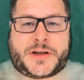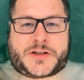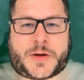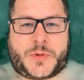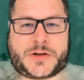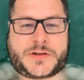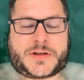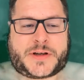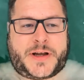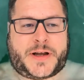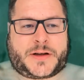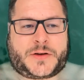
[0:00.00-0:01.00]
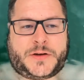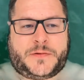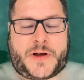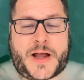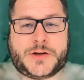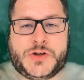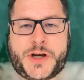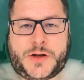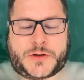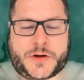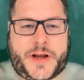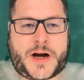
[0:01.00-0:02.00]
The shepherds uh, could find
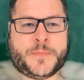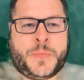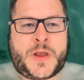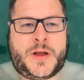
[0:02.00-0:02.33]
shelter there.